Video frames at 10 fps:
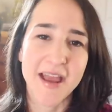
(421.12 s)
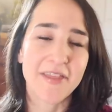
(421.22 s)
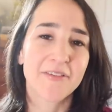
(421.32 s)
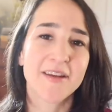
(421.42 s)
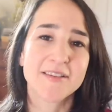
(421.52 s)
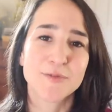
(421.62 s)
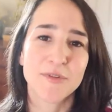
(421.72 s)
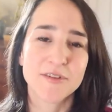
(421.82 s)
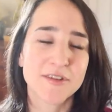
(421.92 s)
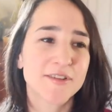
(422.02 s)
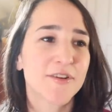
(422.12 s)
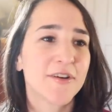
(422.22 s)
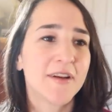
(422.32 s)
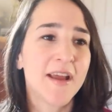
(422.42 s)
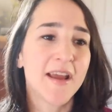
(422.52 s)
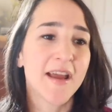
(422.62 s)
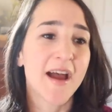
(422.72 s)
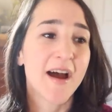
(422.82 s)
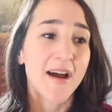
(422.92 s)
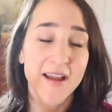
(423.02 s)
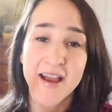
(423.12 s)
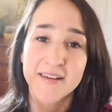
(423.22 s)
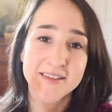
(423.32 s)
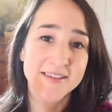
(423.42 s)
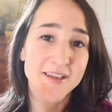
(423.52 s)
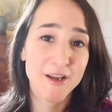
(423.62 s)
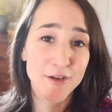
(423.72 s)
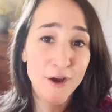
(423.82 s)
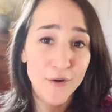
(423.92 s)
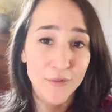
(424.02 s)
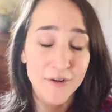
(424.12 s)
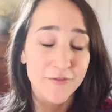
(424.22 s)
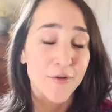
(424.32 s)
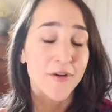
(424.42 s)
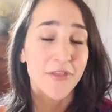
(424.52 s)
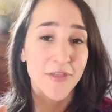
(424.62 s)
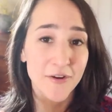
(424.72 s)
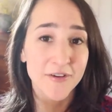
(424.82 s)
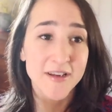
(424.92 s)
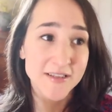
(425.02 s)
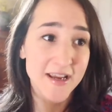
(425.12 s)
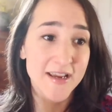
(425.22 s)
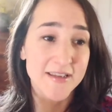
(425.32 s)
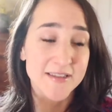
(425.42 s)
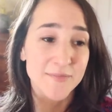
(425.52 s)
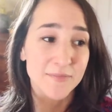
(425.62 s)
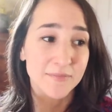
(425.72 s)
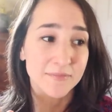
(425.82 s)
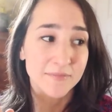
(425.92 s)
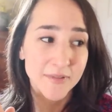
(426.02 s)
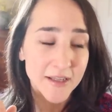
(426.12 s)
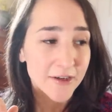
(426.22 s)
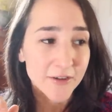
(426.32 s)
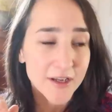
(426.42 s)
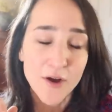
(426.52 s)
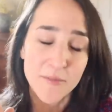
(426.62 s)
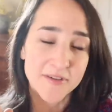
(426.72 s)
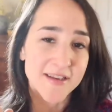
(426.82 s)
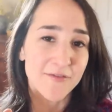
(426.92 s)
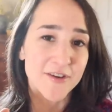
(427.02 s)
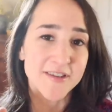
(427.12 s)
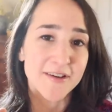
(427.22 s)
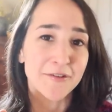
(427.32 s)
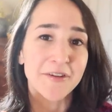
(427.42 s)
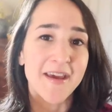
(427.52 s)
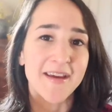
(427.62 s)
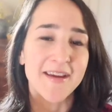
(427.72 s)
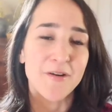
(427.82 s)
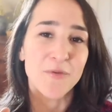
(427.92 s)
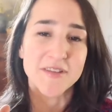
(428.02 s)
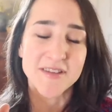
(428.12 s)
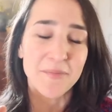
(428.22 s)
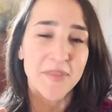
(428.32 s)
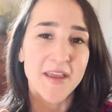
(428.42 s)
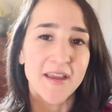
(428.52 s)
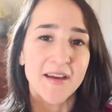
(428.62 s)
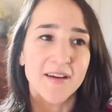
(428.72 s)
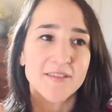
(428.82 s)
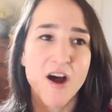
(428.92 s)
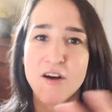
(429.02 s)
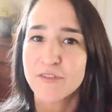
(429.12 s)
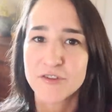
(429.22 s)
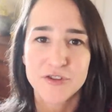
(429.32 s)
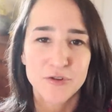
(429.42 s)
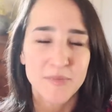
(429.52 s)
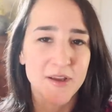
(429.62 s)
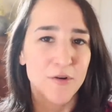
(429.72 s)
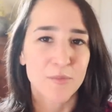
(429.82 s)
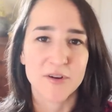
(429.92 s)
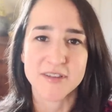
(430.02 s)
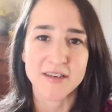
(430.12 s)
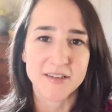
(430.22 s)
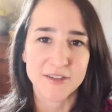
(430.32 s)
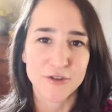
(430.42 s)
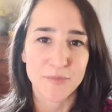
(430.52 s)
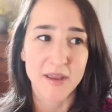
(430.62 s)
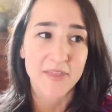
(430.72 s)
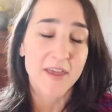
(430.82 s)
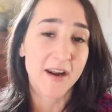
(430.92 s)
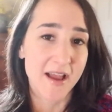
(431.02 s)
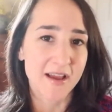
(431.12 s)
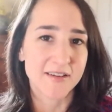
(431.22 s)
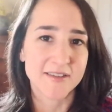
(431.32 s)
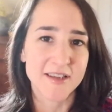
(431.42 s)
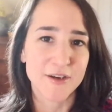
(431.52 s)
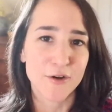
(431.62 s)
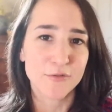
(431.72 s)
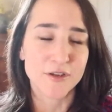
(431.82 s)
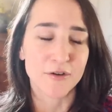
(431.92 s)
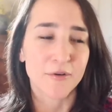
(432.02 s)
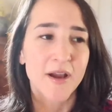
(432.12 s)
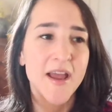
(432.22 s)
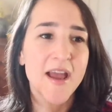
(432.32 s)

gatherings with dessert, I had to say no for 30 days. Literally almost every single day was something offered to me or presented to me that I had to say no to.